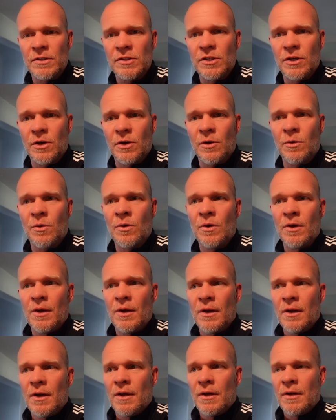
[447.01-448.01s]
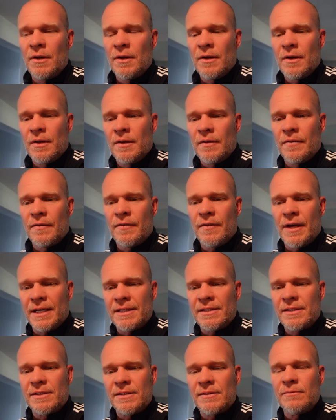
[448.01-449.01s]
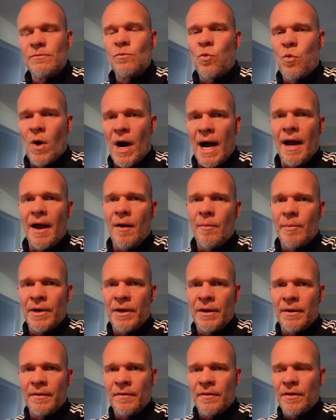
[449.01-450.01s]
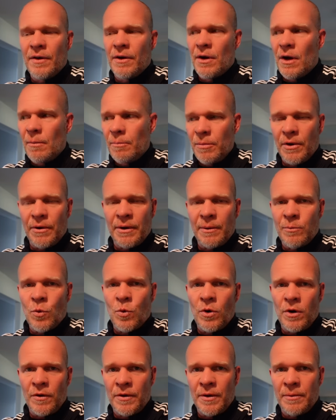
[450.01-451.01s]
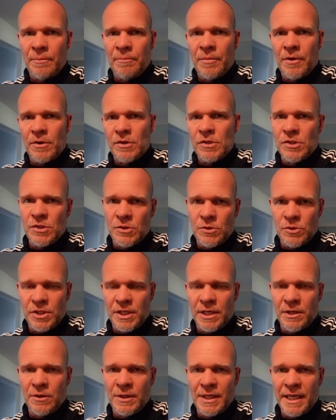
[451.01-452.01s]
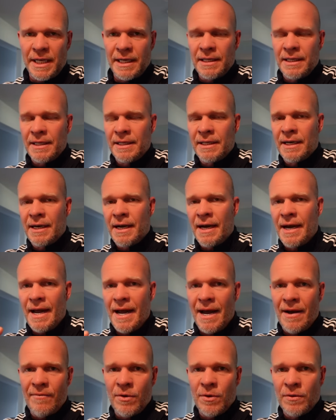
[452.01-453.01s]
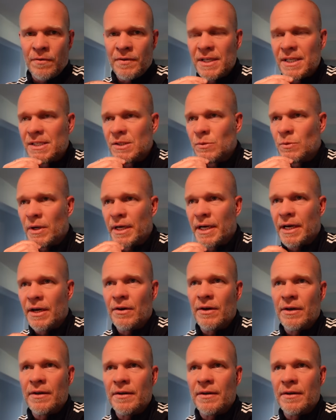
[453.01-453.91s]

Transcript: So that's why I've been, you know, uploading more on the personal channel lately than I have on this one here.